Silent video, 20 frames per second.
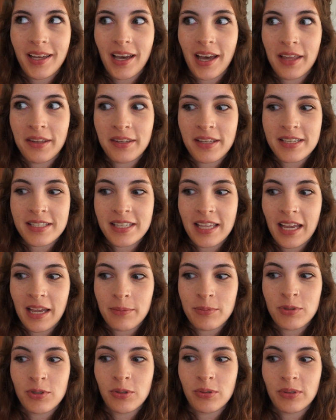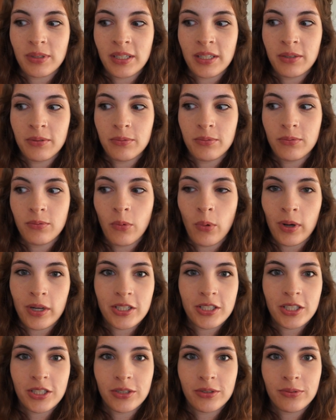unless I absolutely
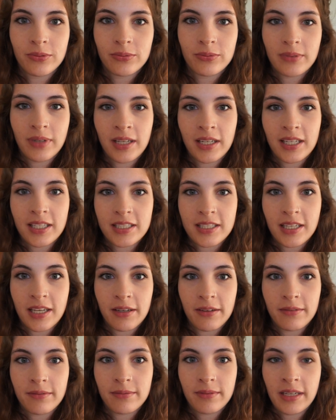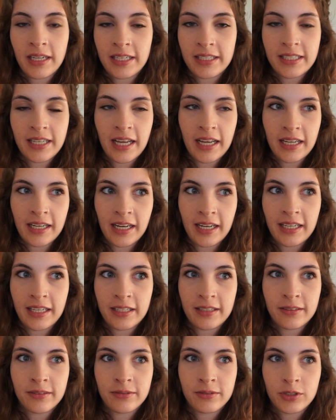want to and it's a eat day and I
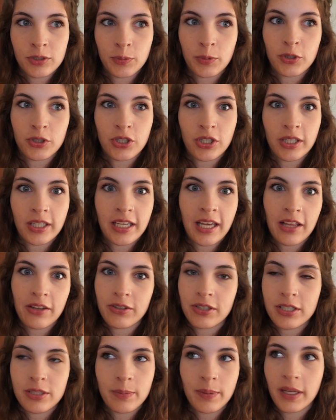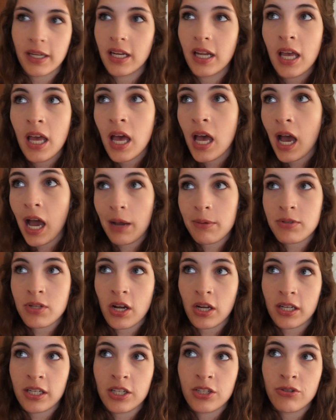can splurge on the calories, but I was
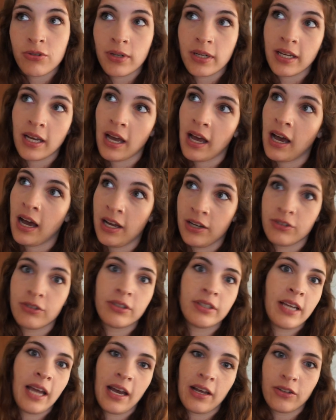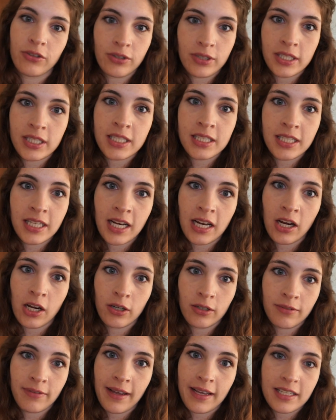not gonna drink 100 calories today
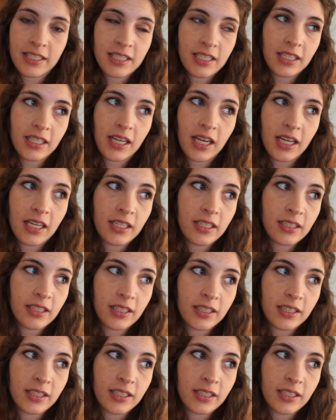on a fasting day.